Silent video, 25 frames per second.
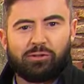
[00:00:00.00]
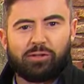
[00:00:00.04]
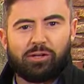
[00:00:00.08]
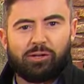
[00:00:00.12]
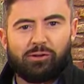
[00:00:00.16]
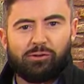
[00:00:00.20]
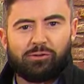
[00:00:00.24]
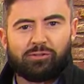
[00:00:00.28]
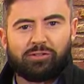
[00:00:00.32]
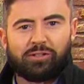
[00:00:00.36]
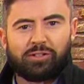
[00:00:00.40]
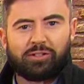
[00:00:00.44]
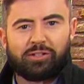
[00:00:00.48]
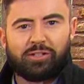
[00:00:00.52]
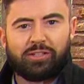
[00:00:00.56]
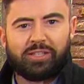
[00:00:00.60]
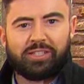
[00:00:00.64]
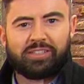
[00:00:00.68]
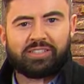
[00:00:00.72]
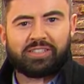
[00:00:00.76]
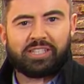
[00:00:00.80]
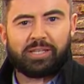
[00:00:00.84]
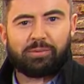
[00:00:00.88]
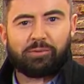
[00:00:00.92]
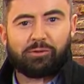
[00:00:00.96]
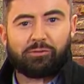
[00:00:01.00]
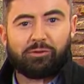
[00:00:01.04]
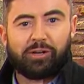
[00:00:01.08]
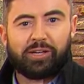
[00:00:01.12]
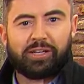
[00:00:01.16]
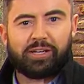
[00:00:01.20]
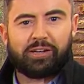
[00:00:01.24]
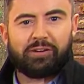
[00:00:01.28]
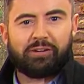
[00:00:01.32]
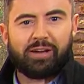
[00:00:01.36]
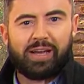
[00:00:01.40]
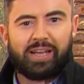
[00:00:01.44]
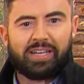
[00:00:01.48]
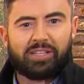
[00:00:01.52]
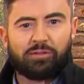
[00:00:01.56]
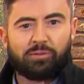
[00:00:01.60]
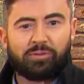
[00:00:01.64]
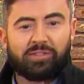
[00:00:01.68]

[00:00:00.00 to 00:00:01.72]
it looks like you need to keep the rain gear handy.